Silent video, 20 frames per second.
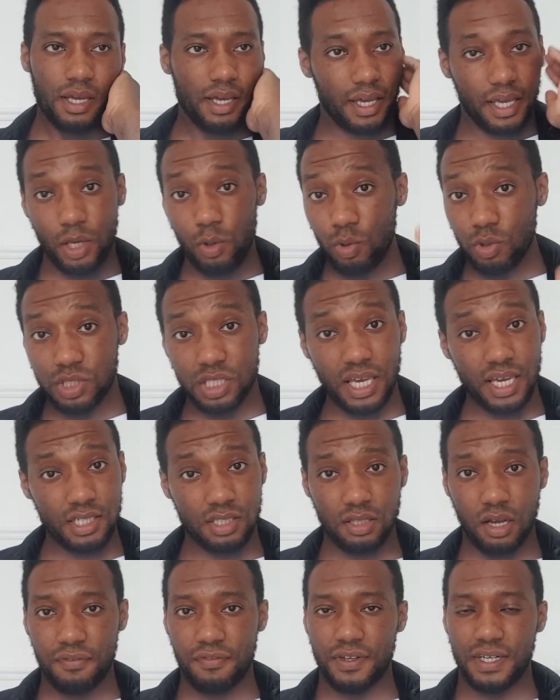he will say
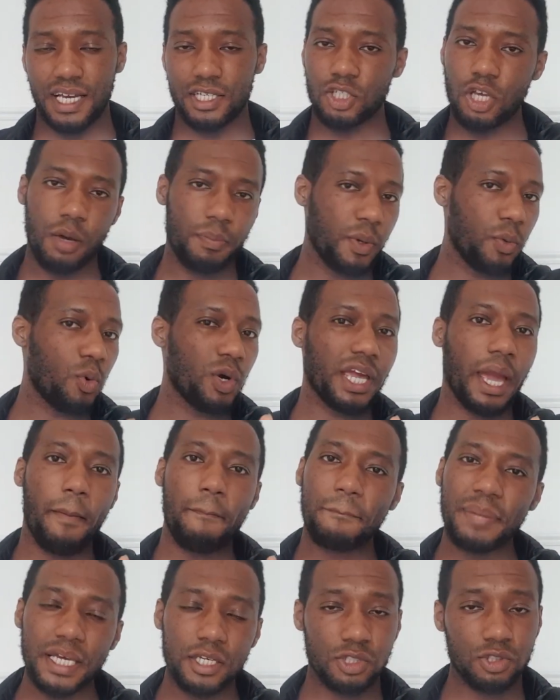stuff and that. Certain people will
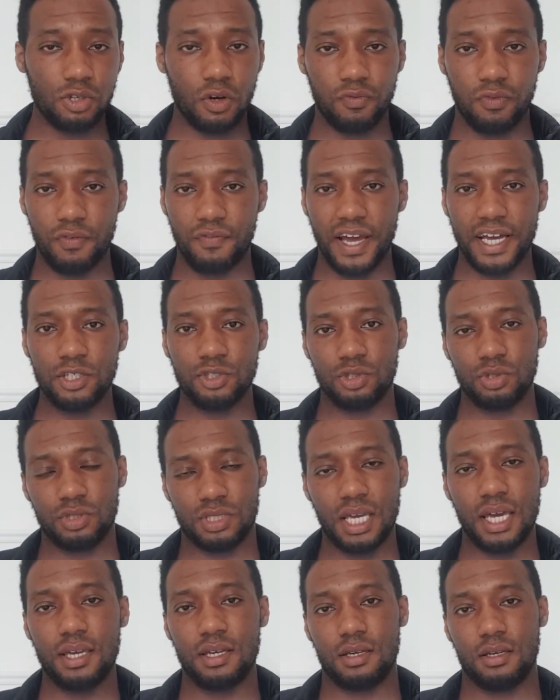get pissed off with Andrew
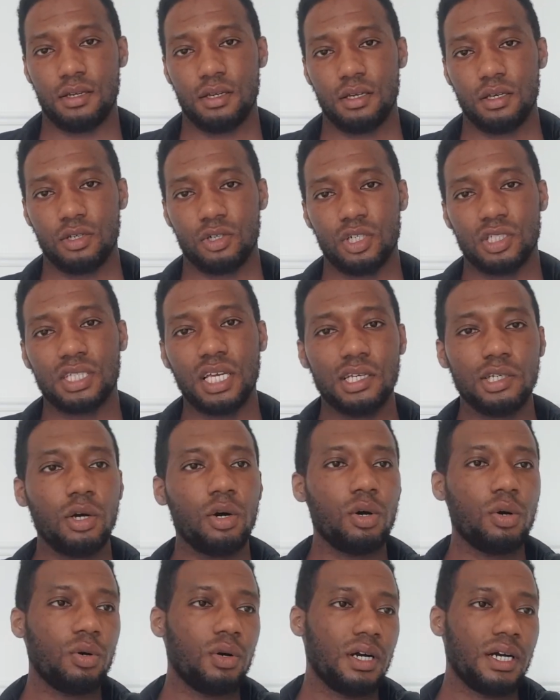Tate. Because they
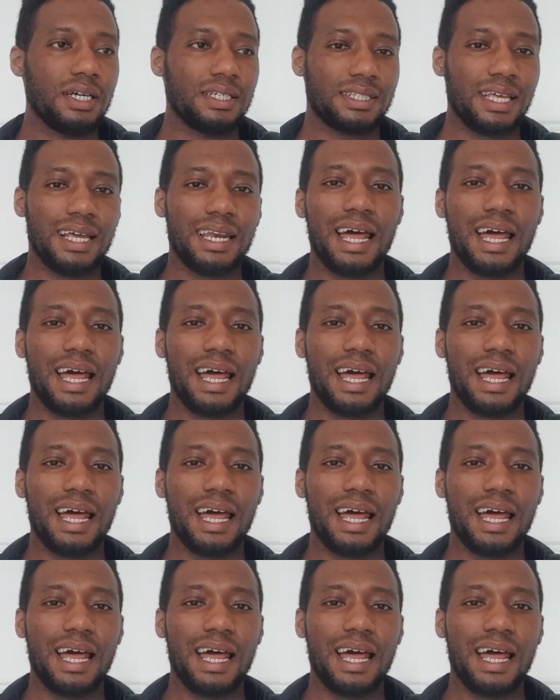know their